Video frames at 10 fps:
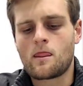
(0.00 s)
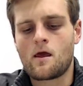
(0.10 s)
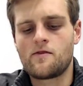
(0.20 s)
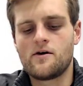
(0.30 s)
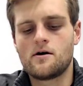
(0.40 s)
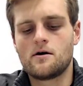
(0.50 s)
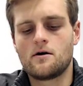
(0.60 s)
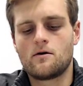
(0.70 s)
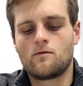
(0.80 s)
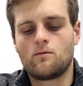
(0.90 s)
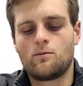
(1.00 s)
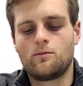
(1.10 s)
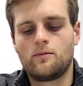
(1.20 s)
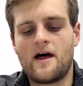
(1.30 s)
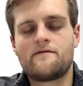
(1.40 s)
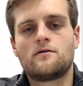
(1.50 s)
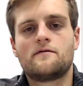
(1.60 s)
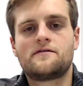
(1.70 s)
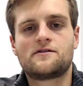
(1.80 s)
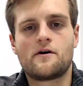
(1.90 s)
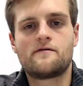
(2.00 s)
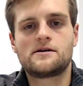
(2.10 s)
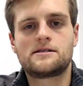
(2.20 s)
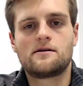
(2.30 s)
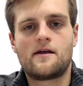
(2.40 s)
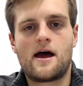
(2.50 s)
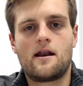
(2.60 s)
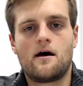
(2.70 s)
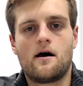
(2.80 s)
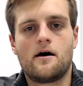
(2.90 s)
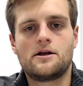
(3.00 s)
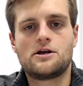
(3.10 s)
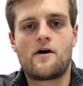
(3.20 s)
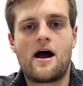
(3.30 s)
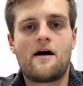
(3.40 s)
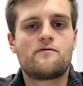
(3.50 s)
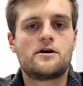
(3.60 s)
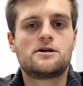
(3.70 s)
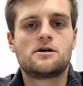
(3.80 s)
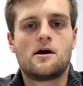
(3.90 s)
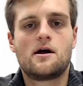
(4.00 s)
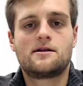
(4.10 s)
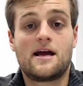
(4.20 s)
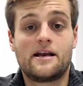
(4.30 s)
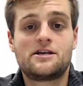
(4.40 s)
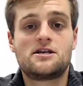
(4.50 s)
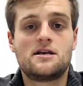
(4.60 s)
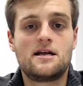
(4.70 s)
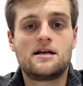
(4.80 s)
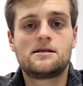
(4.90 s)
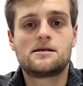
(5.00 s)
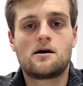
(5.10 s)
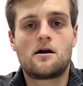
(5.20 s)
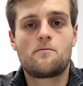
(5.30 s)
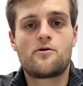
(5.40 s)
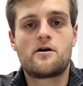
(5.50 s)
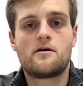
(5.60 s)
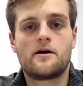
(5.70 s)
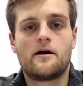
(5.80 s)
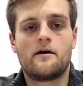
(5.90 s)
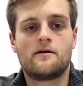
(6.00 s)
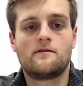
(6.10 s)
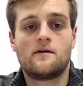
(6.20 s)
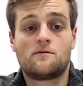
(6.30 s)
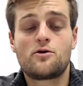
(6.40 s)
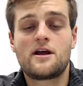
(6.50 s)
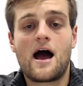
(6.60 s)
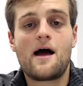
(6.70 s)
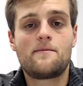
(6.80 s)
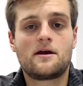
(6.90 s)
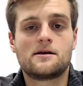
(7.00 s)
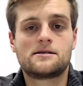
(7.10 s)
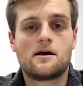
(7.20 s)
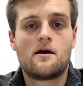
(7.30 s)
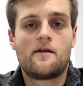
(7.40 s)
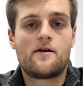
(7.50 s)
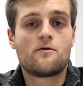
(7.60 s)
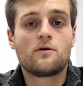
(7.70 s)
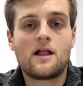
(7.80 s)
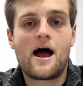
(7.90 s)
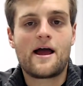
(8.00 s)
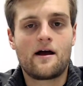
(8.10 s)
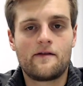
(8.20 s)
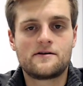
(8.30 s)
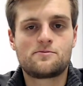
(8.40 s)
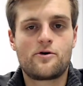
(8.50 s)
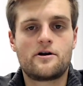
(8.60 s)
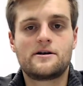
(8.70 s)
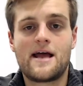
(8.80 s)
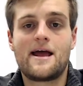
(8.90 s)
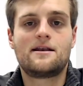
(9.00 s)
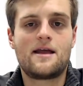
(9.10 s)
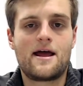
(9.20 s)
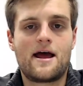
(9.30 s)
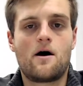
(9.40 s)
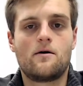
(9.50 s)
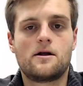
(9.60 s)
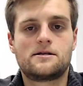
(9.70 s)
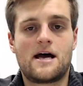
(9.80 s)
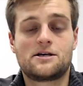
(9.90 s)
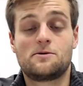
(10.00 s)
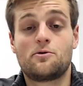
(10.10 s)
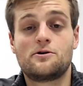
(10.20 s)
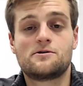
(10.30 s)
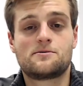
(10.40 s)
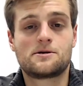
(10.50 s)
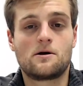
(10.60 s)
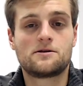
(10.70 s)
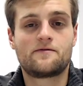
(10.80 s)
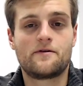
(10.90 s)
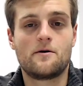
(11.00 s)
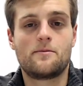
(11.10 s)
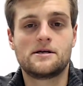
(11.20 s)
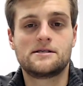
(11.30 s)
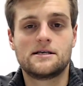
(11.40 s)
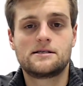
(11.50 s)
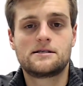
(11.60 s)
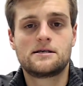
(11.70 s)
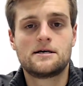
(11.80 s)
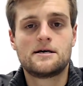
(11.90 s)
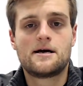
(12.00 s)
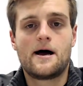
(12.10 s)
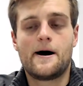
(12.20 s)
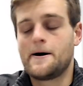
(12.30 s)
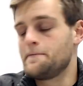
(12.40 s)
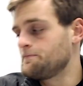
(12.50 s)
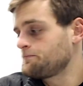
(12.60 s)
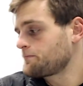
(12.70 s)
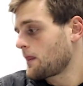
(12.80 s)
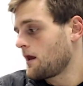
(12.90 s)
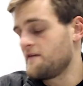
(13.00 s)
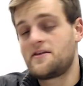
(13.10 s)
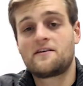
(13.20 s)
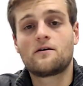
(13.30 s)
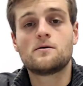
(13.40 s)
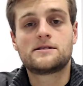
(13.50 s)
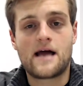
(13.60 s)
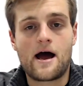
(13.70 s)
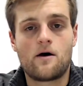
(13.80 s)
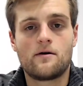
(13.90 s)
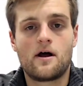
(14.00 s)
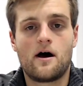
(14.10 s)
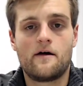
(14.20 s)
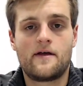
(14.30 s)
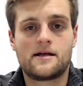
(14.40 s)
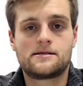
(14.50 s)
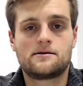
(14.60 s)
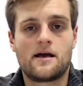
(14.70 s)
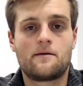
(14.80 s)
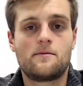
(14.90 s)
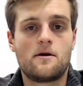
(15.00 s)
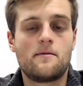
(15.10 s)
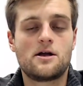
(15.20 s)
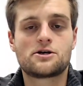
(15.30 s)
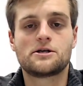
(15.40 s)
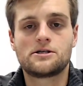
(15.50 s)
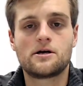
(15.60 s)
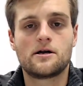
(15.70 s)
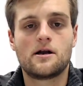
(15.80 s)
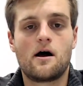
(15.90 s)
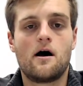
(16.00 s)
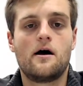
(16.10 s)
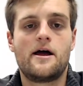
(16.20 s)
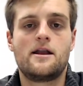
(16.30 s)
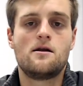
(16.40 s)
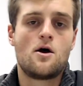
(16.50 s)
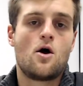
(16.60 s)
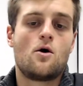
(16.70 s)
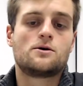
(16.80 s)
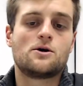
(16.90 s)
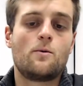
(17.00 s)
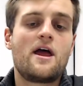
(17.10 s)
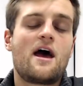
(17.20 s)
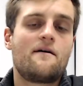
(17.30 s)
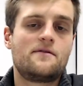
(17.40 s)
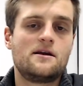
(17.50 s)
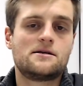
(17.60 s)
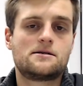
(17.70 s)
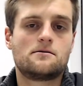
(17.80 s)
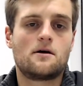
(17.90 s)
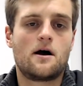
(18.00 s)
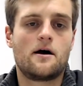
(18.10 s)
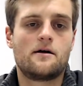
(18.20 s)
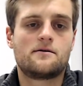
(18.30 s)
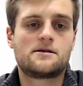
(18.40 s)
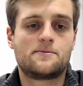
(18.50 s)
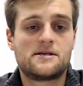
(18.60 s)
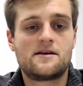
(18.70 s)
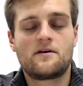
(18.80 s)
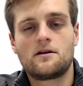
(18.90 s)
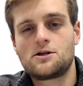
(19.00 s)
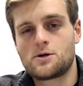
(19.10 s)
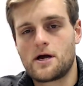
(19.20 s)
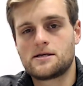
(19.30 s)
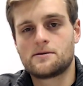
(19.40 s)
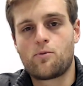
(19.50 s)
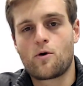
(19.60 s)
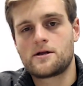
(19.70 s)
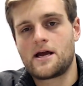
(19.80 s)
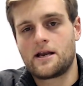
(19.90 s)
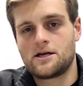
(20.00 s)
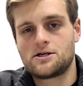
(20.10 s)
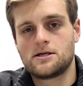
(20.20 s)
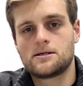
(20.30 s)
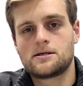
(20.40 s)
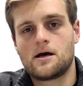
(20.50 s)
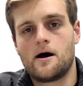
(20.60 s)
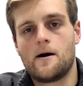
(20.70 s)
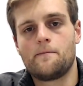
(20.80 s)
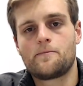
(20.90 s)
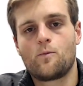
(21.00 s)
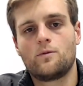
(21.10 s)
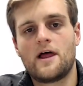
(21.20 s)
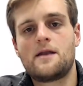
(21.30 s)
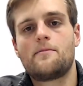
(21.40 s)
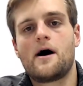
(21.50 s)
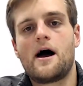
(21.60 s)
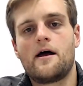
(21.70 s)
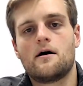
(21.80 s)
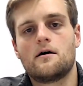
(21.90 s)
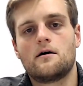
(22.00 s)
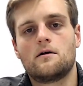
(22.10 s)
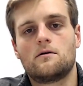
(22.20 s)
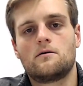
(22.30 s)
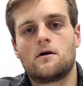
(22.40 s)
the level of service that uh, your average technician needs on a printer uh, is, is pretty high because they're relying on this printer day in day out to actually produce results for their business. Um, if this goes down, uh, that's that can be a major concern. Uh, and so we have these uh, specifically trained support technicians, um, led by a, a,